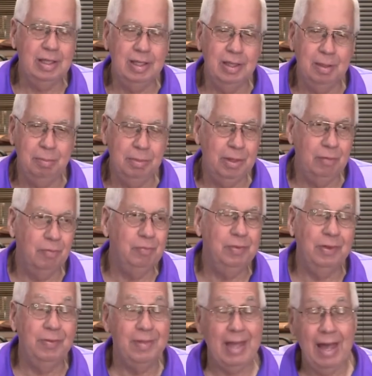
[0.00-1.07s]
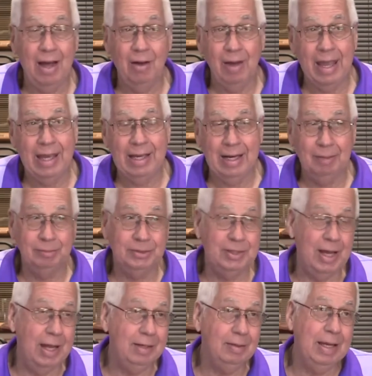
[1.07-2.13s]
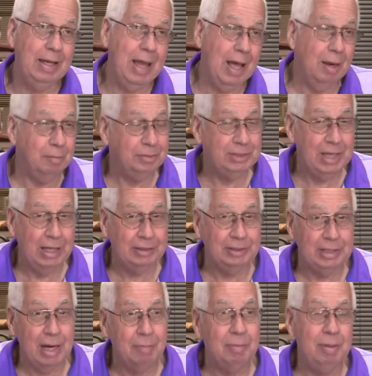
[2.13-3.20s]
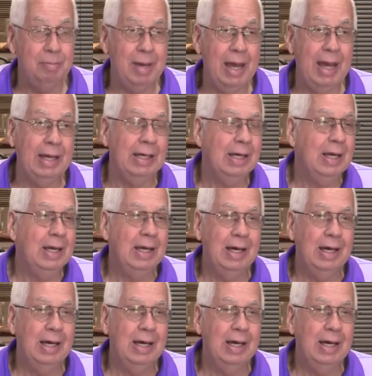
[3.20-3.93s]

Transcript: the in the field Now A&M's got Caleb Chapman back.